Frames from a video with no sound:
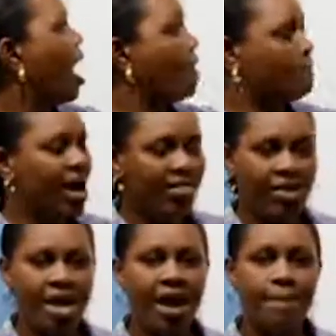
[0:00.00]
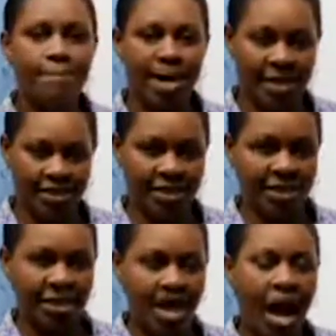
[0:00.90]
a birthday party.
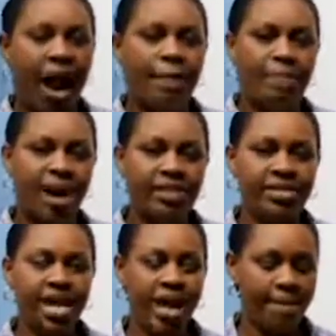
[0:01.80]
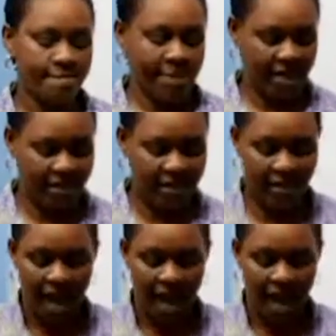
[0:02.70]
A birthday party.